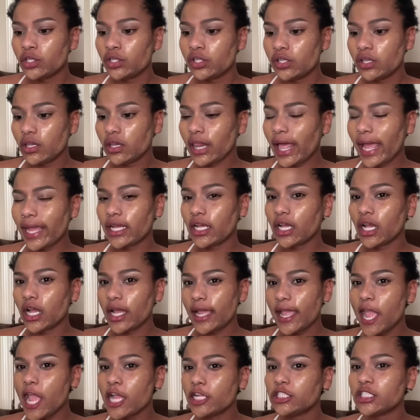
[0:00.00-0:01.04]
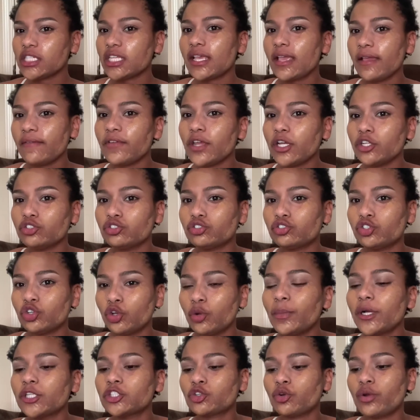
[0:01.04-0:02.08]
like, it's giving too
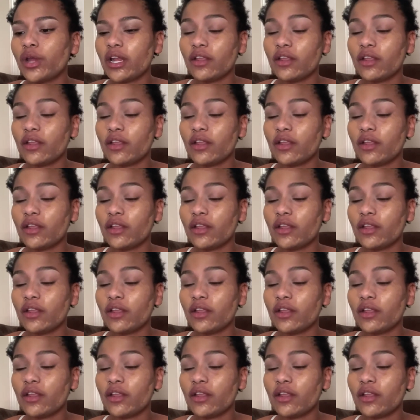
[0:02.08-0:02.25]
much credit